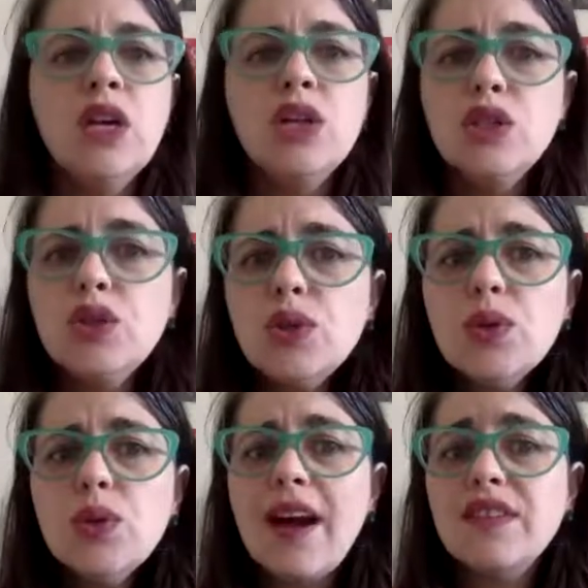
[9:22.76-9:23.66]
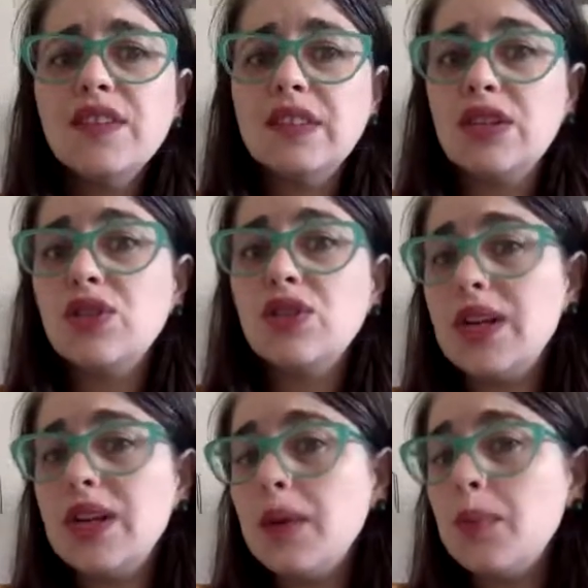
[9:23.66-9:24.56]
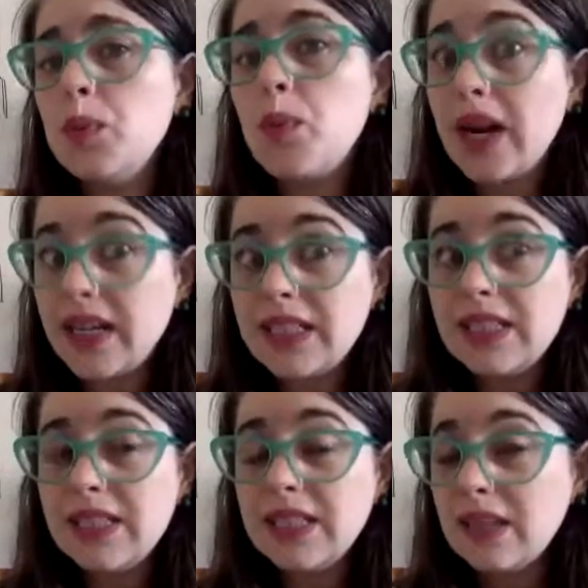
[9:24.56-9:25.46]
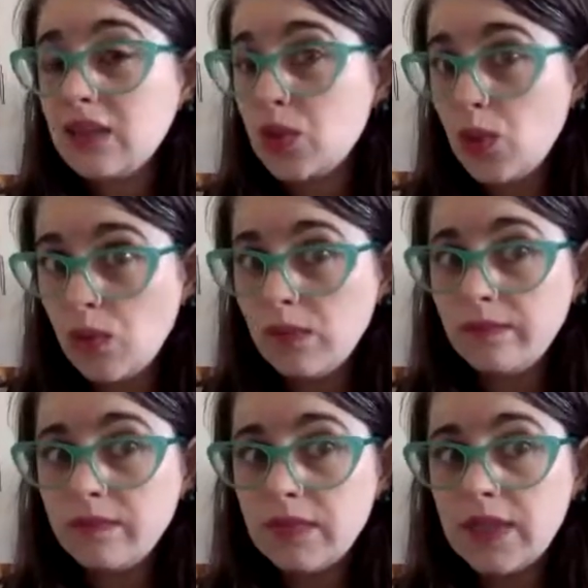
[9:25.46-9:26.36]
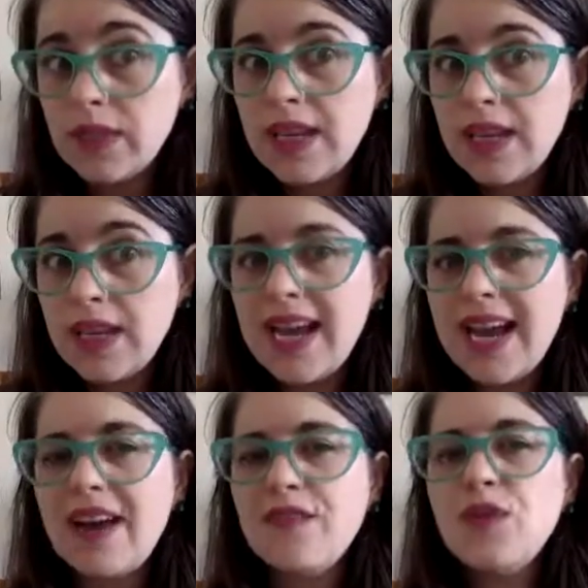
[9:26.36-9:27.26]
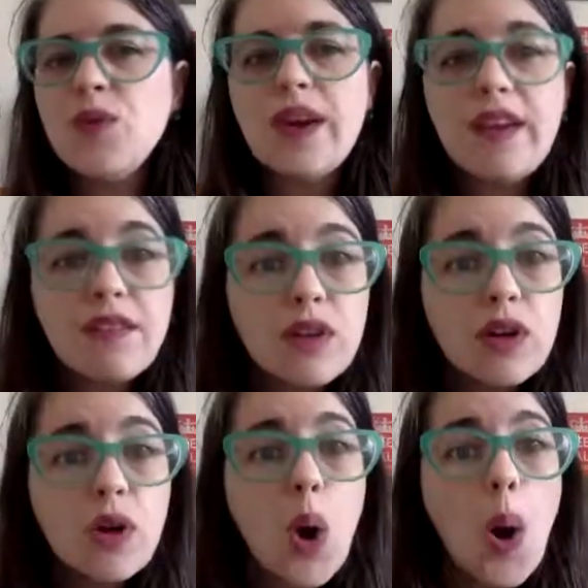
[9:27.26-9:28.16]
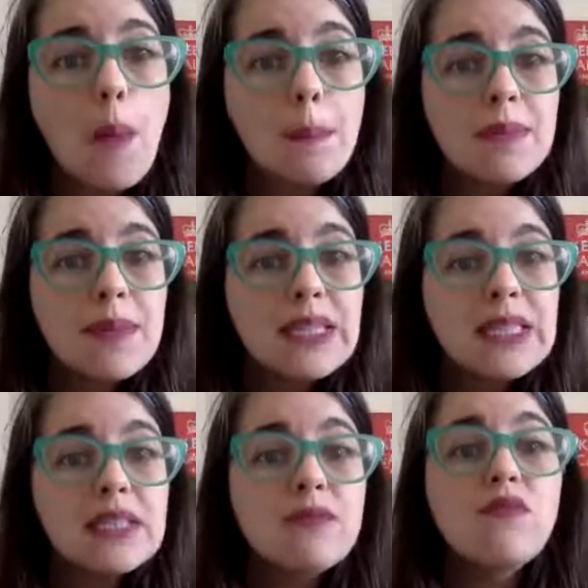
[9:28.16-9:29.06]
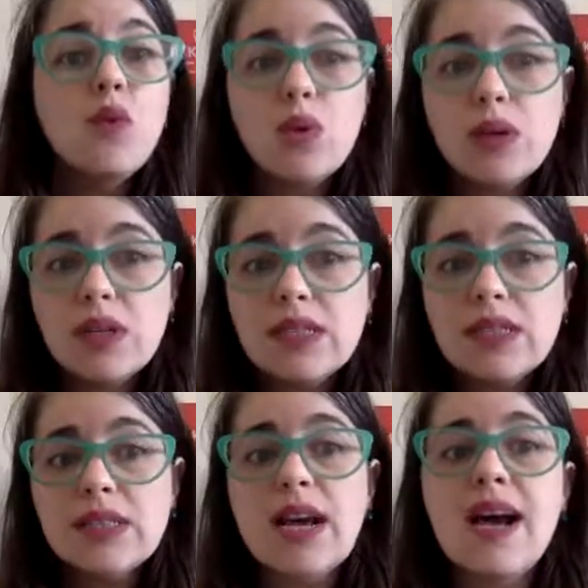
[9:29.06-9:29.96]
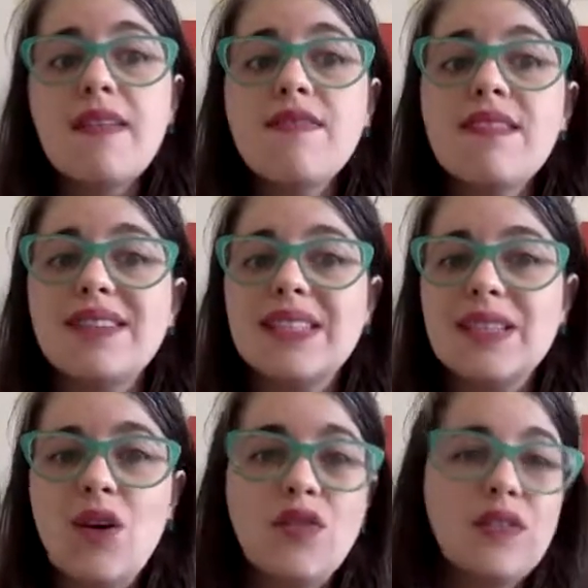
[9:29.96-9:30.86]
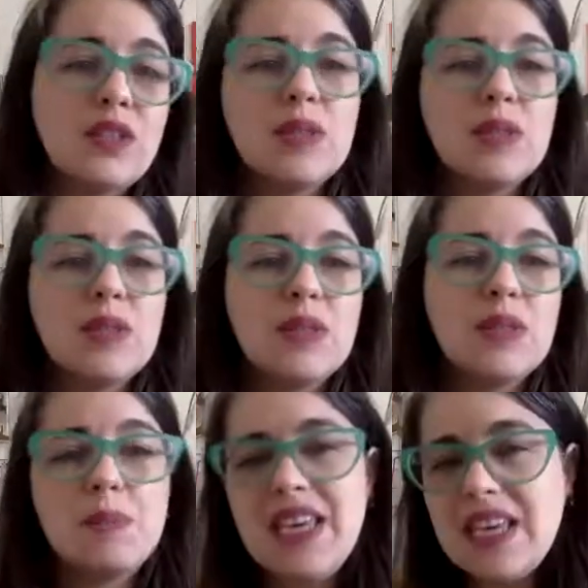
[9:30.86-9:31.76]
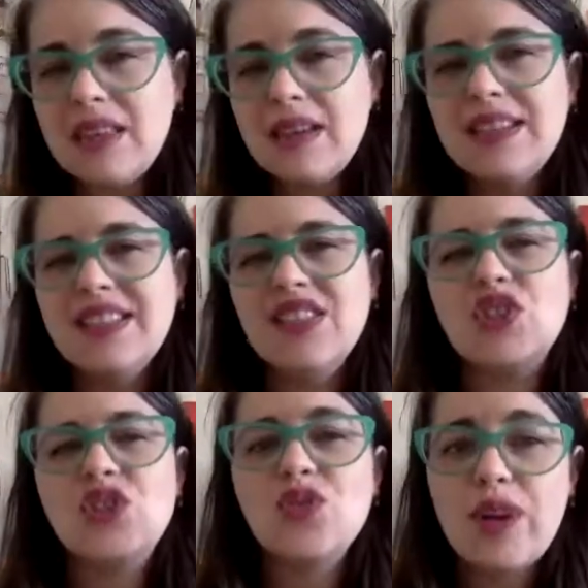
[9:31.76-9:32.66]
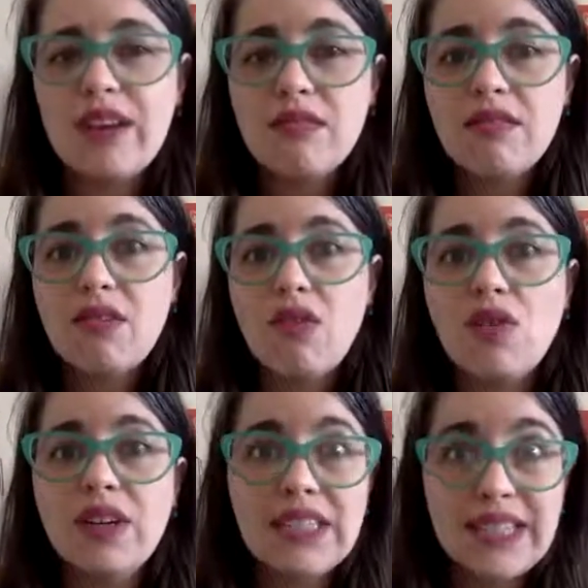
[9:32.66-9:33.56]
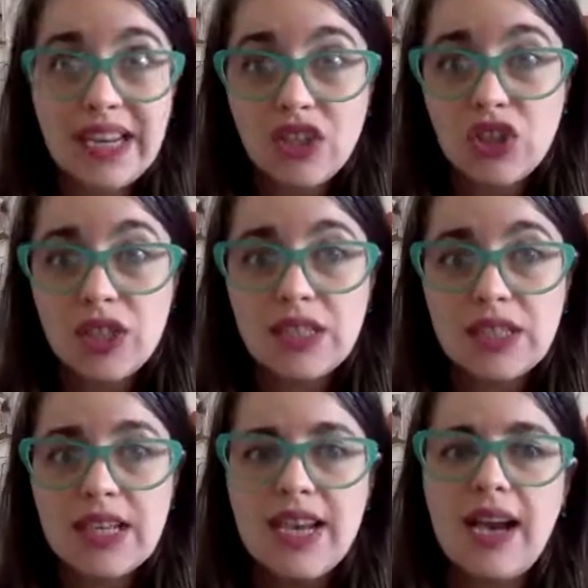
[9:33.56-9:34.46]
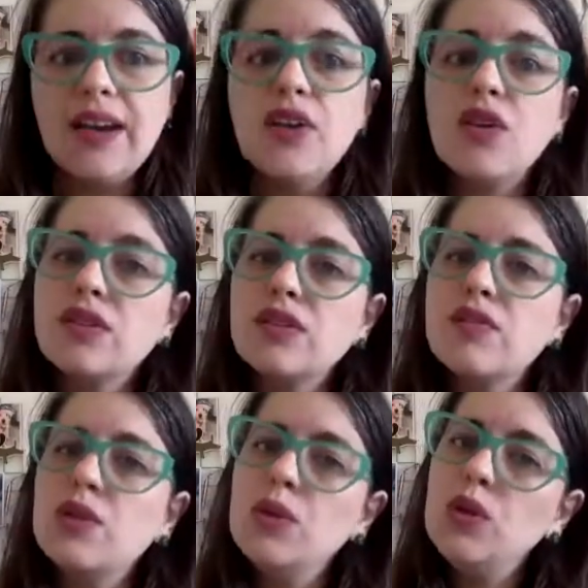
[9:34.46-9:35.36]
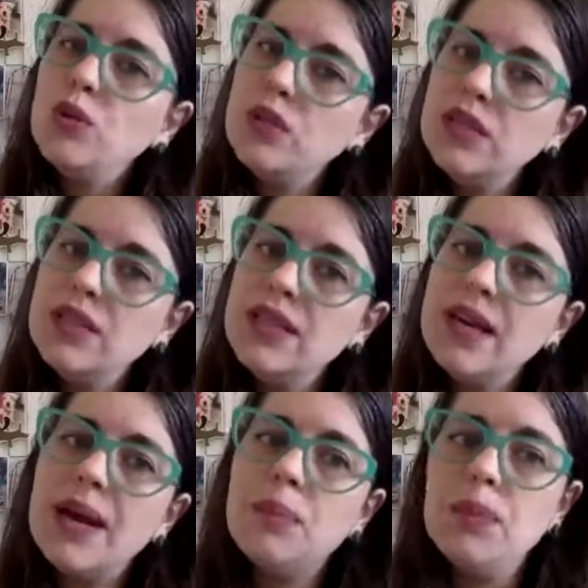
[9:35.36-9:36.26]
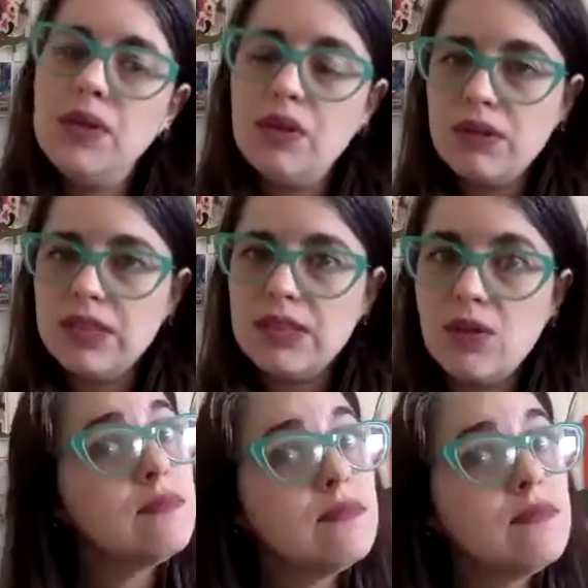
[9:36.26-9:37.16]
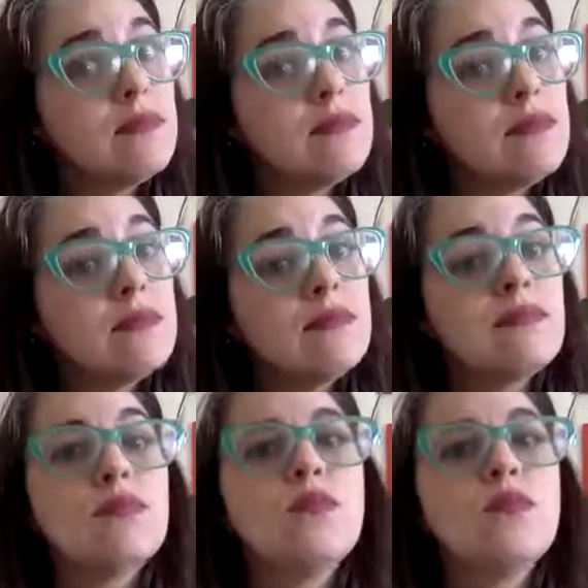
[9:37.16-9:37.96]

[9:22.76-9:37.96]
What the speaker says: Do you have stereotyping practices at school? Have you ever complimented boys on their speed, strength, or intelligence, and girls on their beauty, appearance, or tidiness?